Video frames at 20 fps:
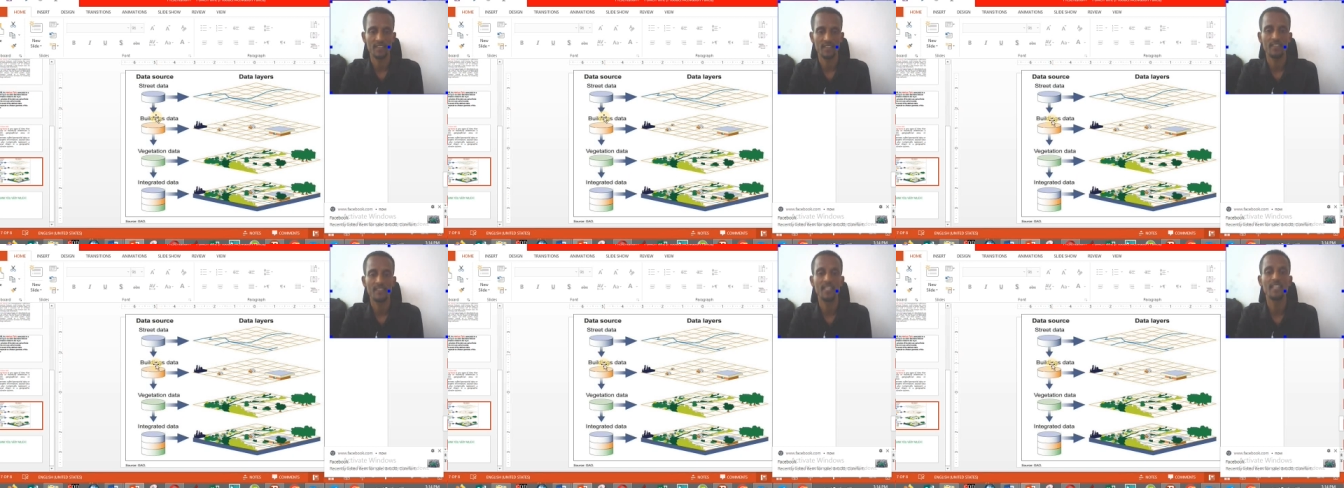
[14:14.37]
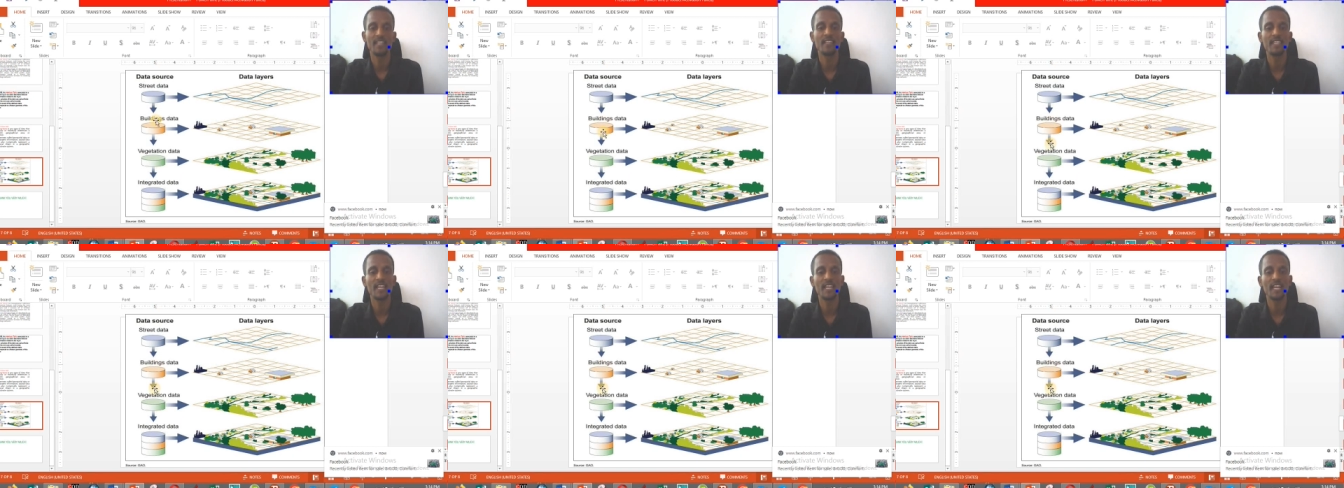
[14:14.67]
The
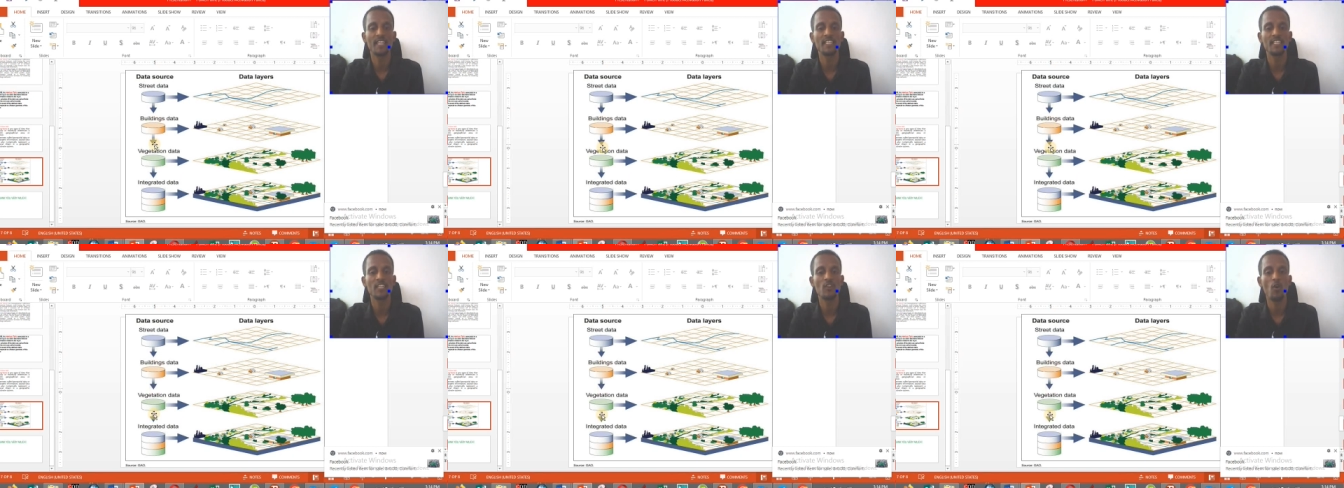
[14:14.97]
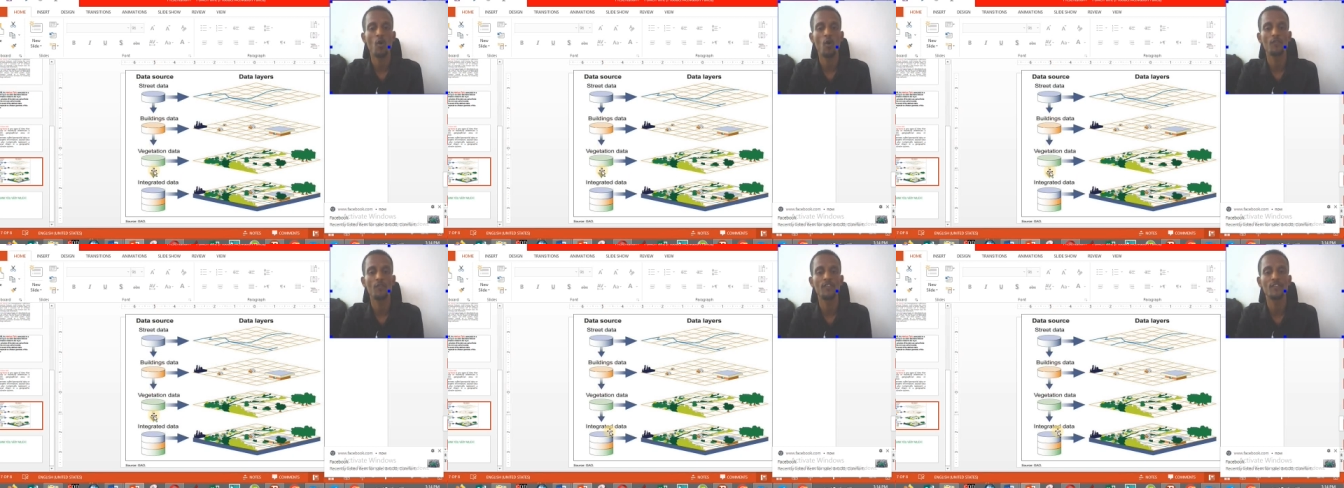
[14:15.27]
integrated
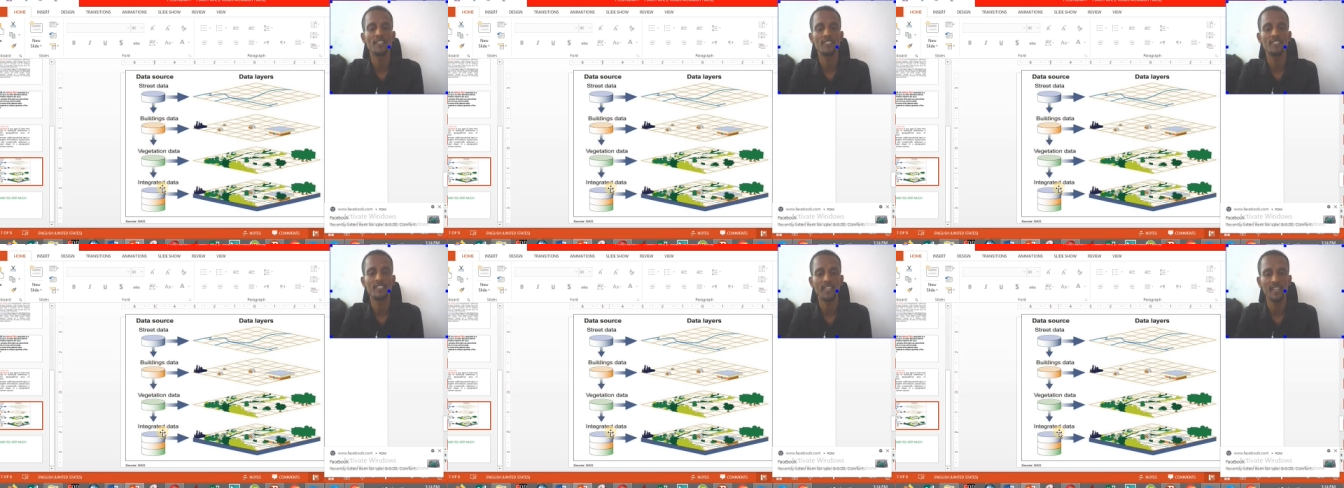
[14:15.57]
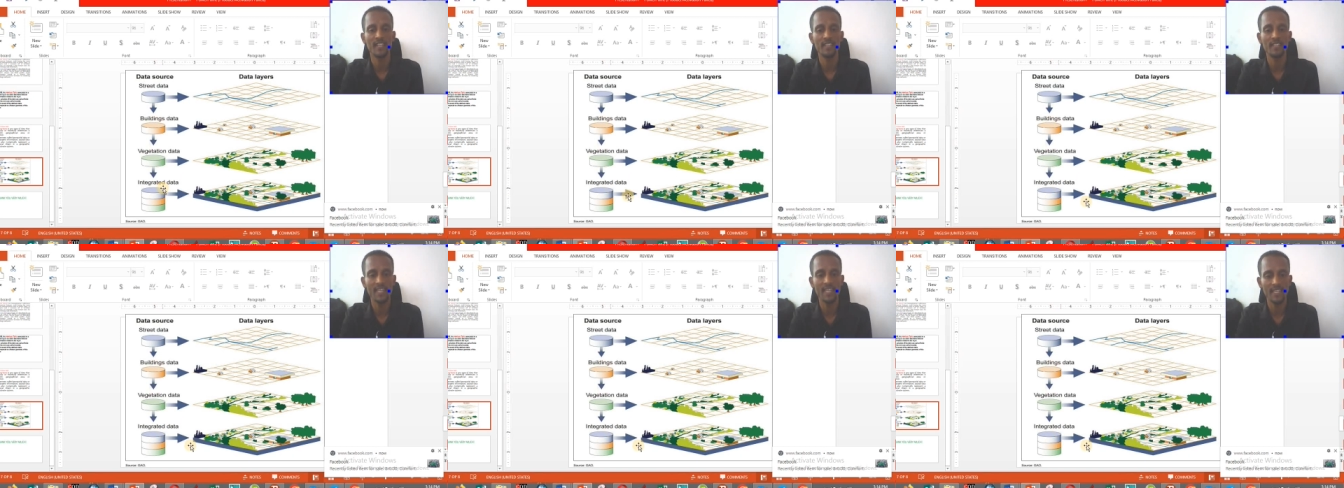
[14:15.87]
of these
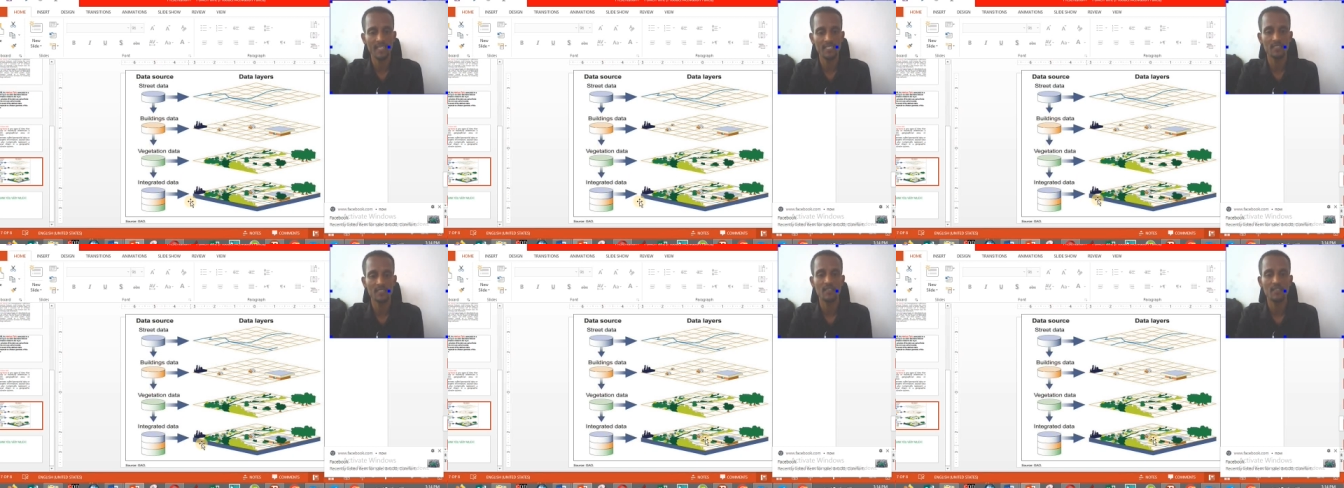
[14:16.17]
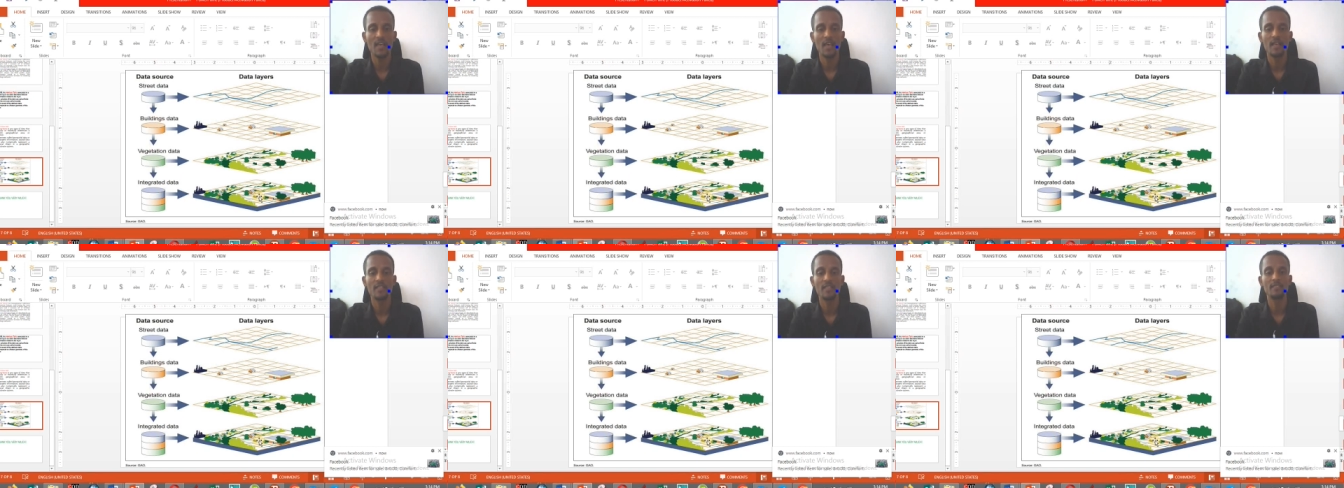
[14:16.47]
three things,
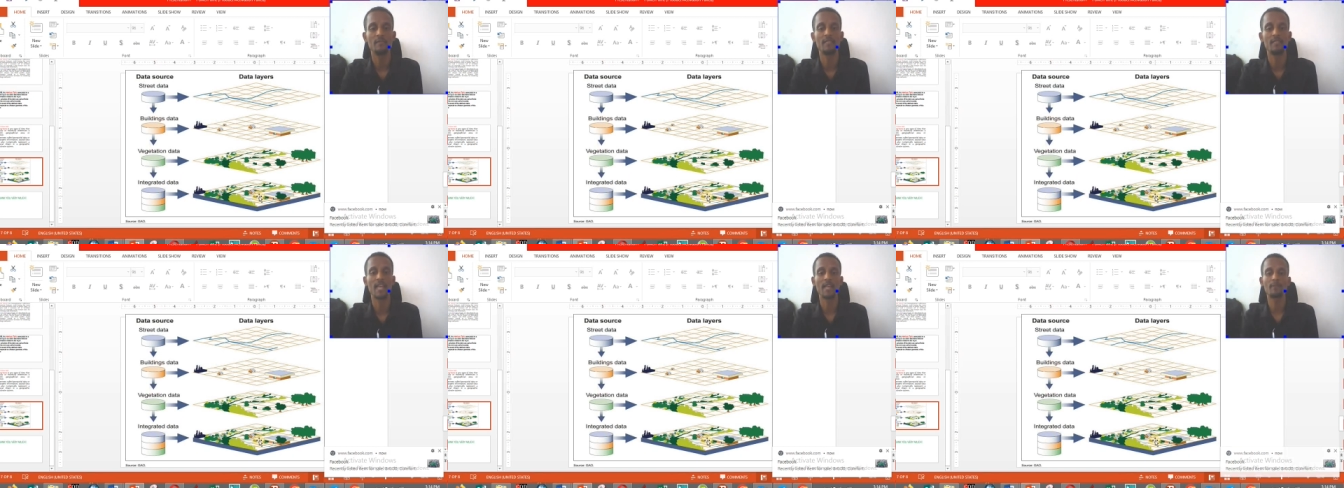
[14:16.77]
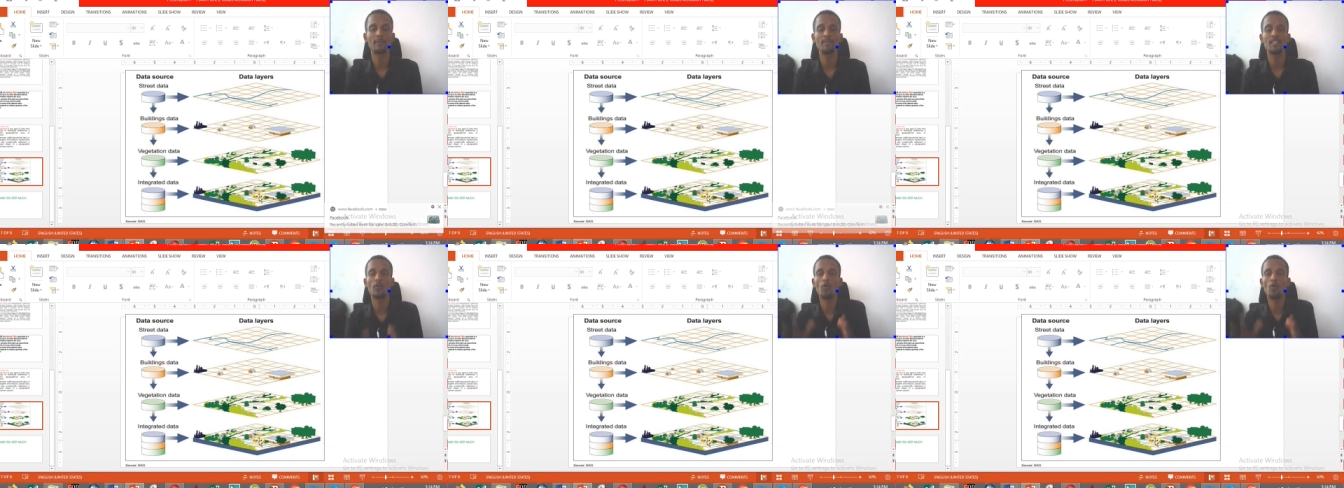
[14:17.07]
that
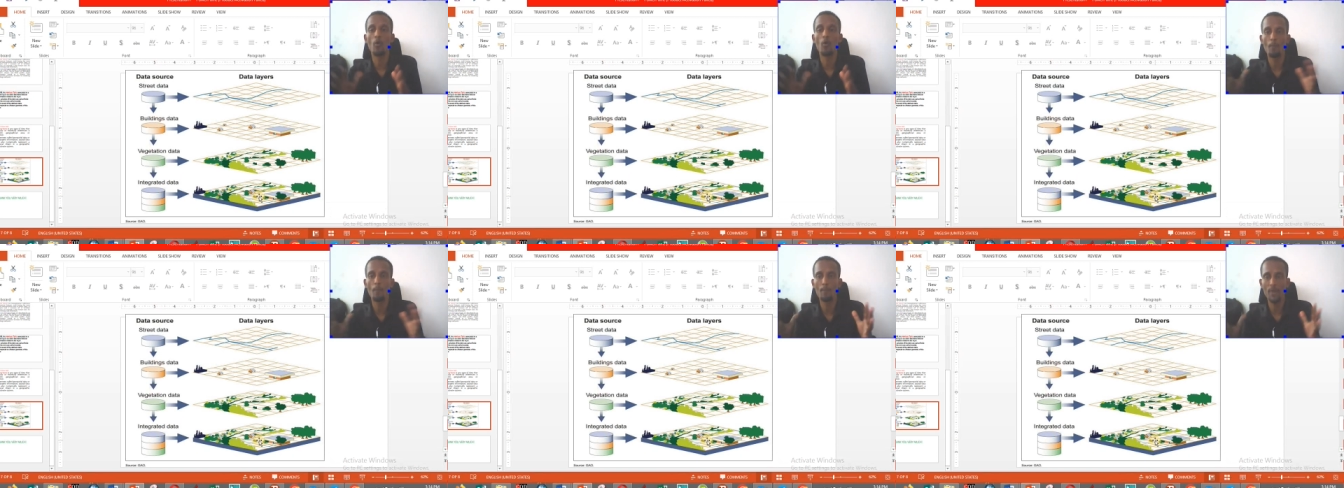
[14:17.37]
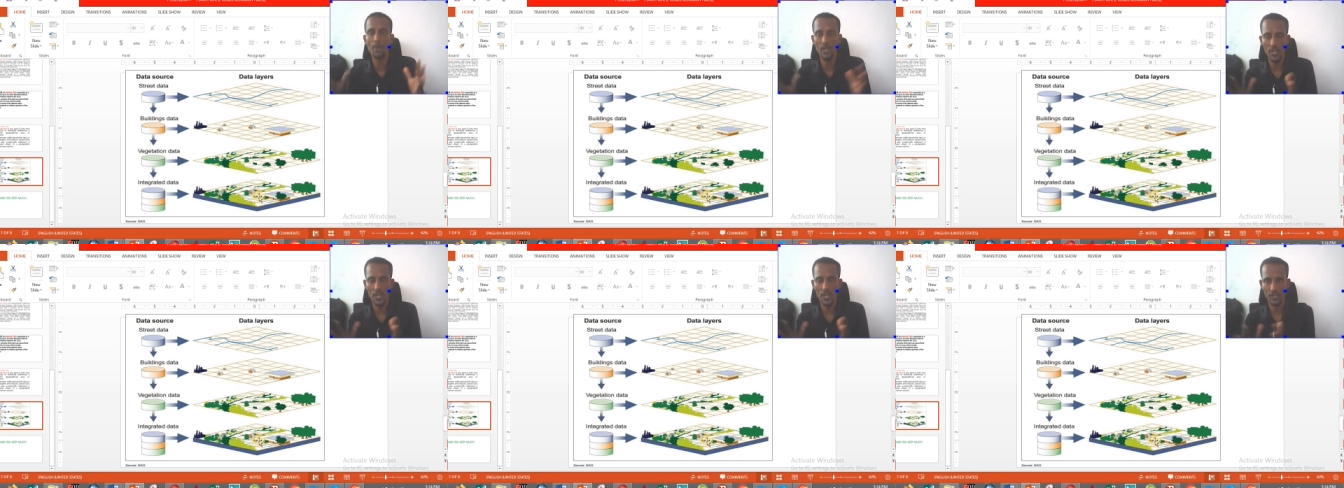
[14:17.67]
is the
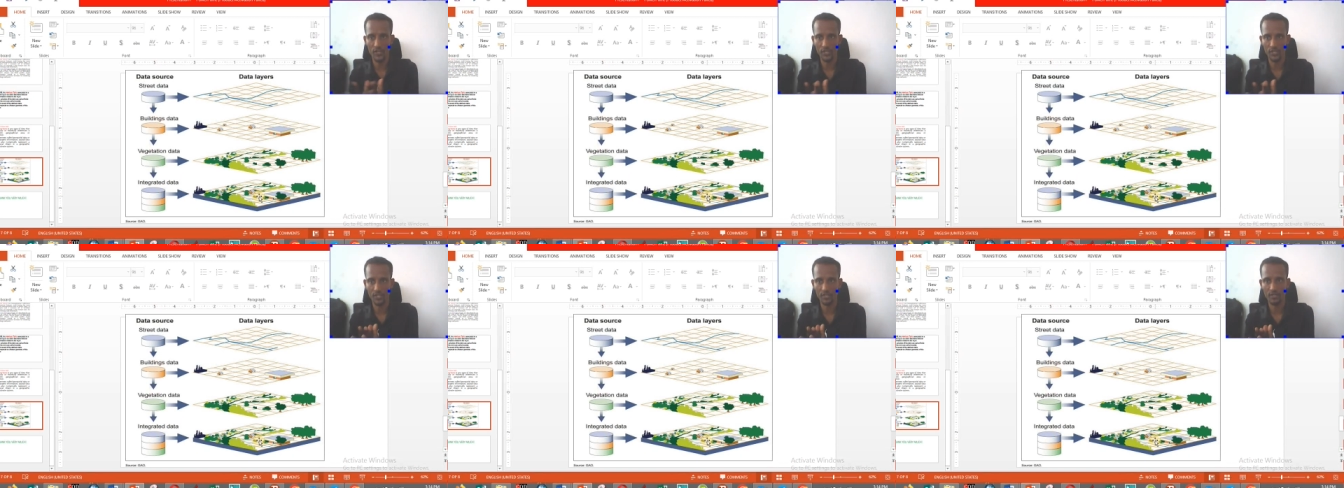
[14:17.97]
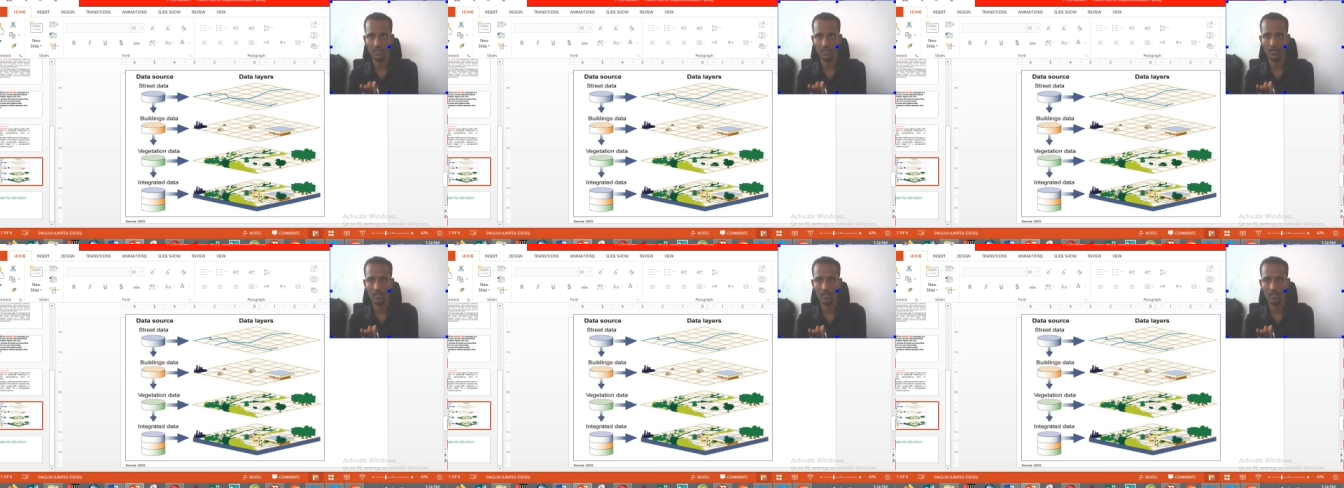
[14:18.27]
combination